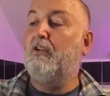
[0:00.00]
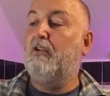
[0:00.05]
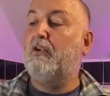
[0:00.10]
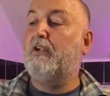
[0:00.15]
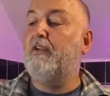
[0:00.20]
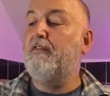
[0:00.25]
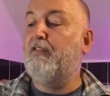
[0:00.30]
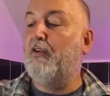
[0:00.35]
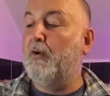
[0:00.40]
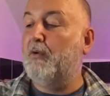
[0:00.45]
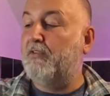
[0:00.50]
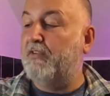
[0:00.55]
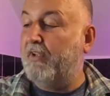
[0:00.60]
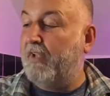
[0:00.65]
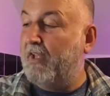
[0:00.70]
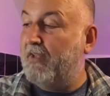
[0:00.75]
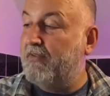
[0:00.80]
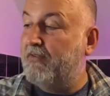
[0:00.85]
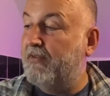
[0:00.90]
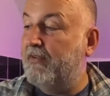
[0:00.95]
Looking forward to
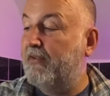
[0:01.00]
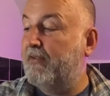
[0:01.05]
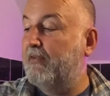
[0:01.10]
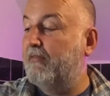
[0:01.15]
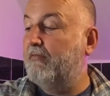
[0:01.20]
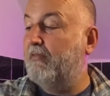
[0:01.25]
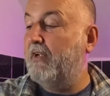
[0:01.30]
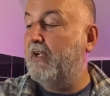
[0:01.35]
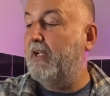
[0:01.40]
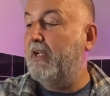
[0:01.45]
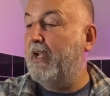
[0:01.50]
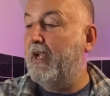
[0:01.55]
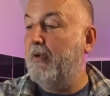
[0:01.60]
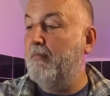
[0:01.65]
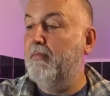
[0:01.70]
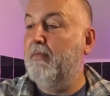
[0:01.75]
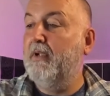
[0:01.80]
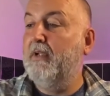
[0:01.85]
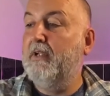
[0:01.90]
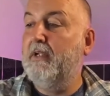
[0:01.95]
this, really
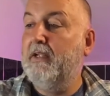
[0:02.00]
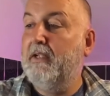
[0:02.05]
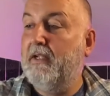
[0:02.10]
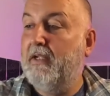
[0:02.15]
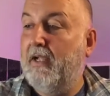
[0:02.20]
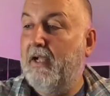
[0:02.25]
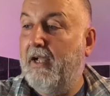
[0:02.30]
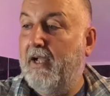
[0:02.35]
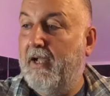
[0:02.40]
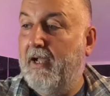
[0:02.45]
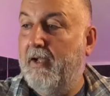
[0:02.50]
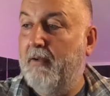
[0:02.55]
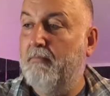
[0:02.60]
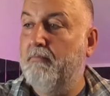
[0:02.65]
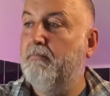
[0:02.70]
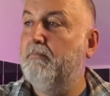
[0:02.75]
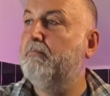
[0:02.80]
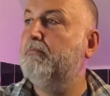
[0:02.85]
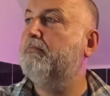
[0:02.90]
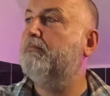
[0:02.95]
am.
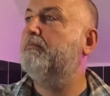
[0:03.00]
I